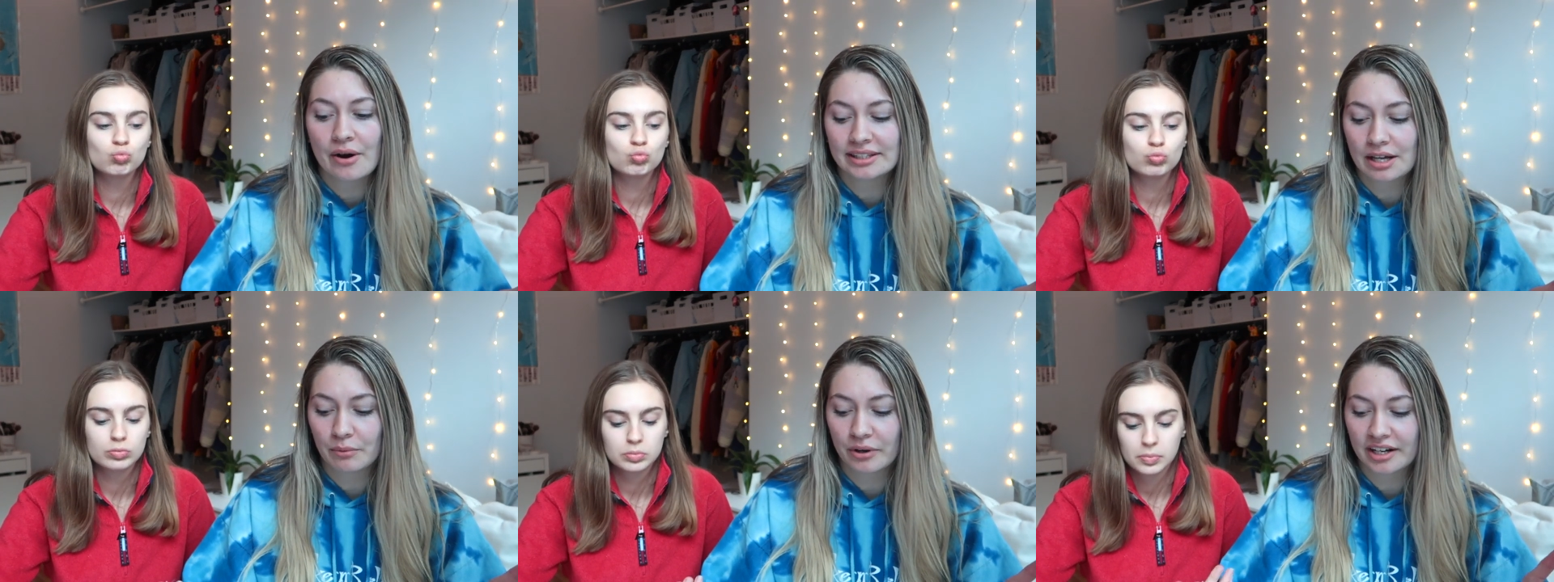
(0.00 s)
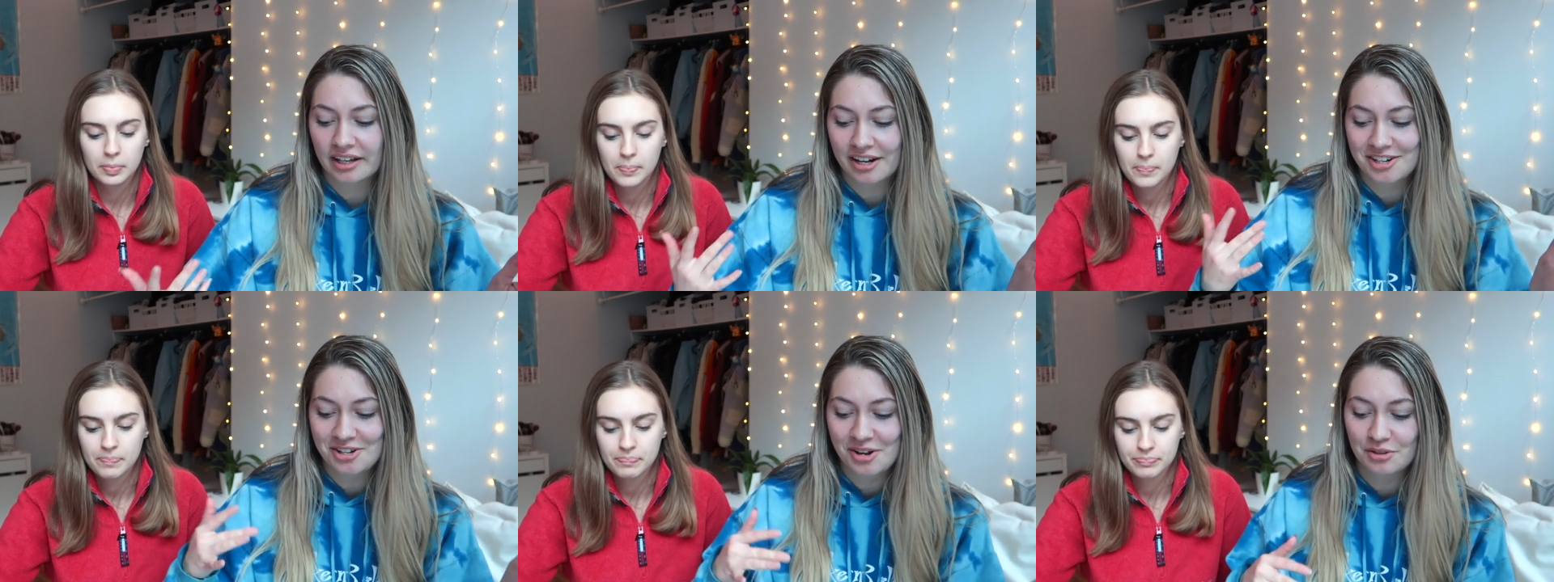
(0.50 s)
Speaker 1: And then we're gonna kind
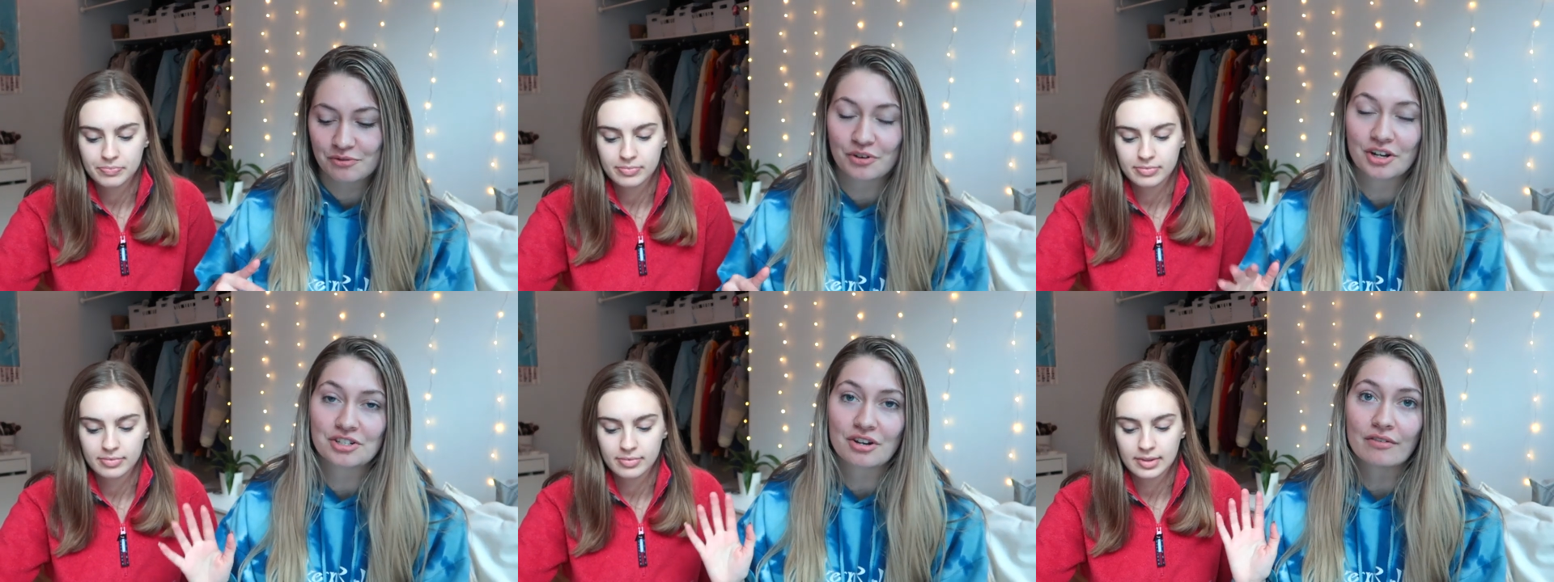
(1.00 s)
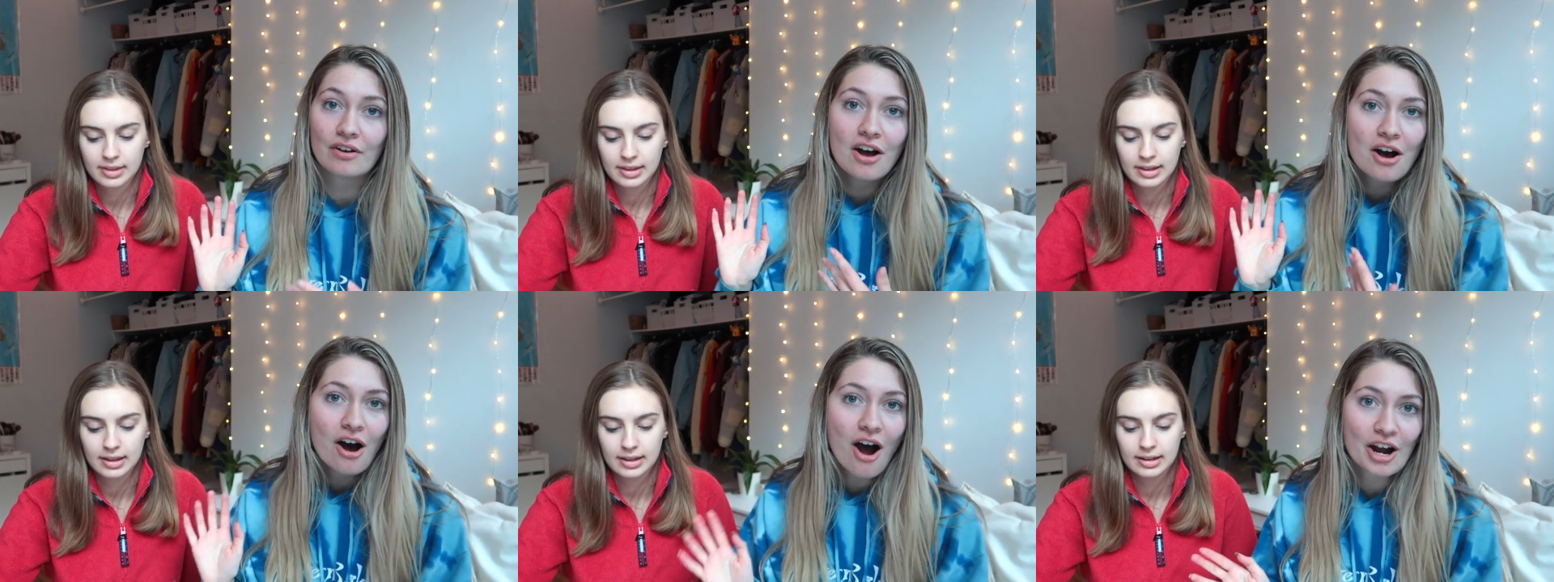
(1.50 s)
of show you the footage of
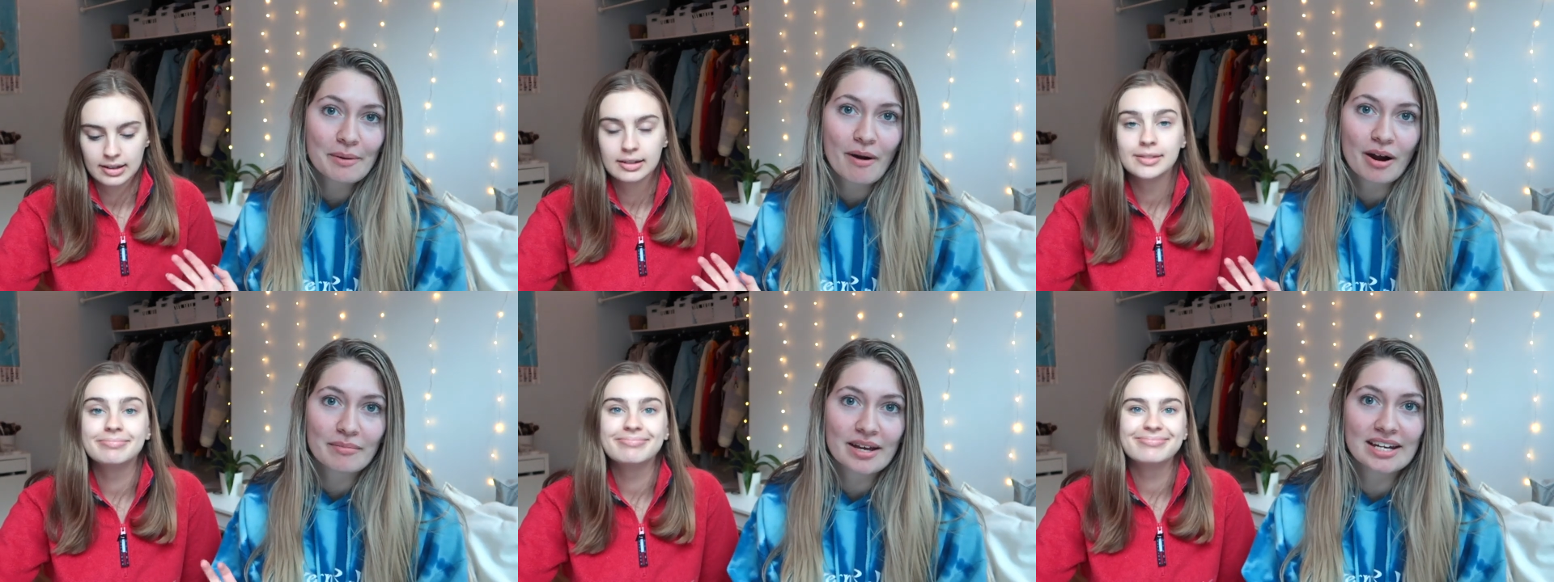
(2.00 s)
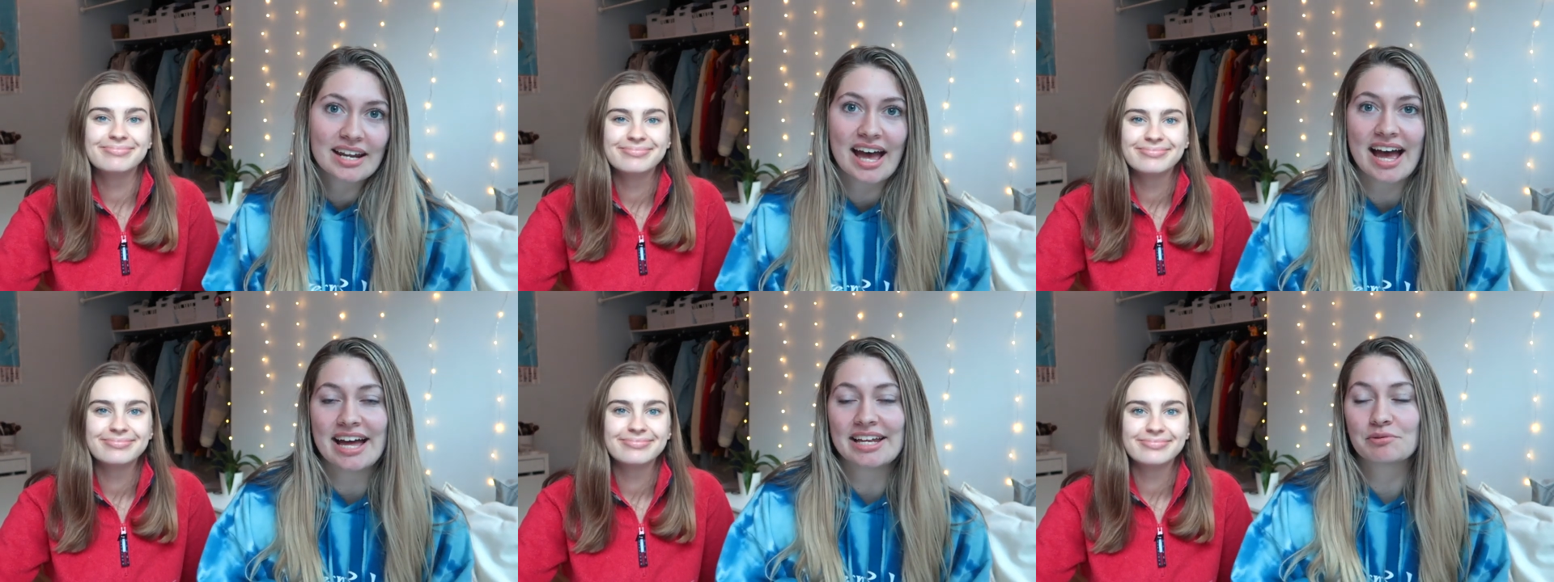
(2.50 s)
our apartment
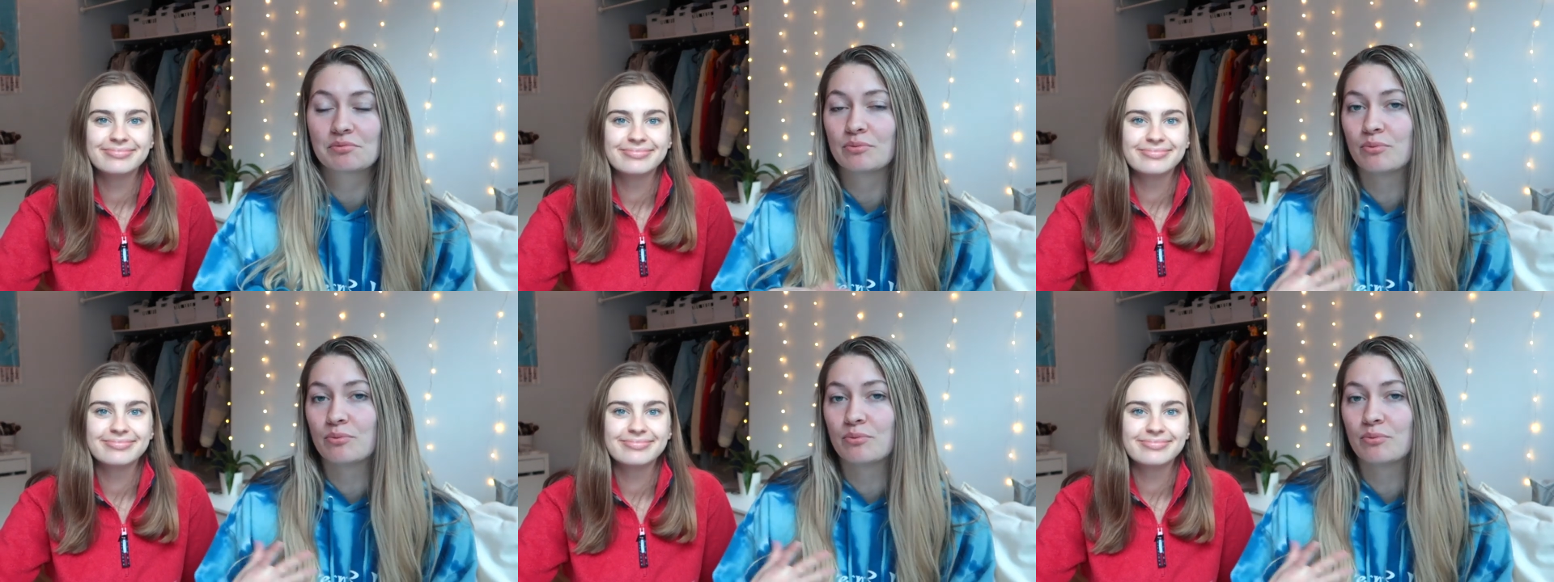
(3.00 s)
and